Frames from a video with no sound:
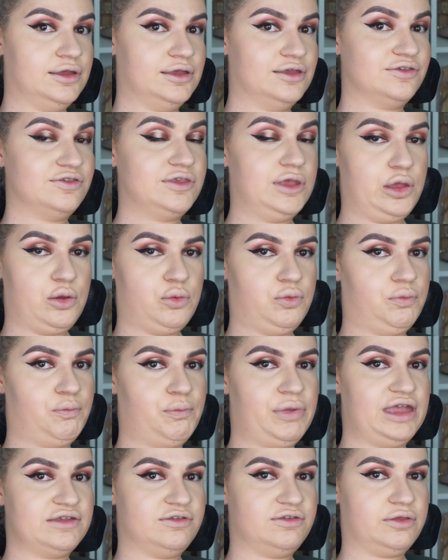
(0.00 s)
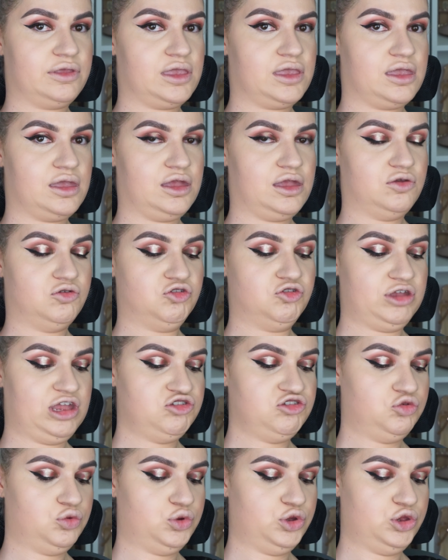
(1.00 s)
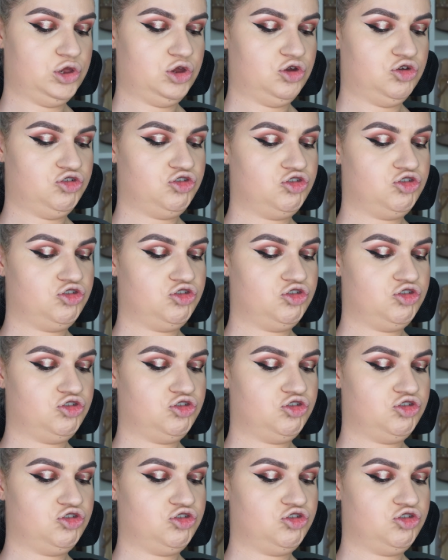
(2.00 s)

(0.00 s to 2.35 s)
So, back to the schedule.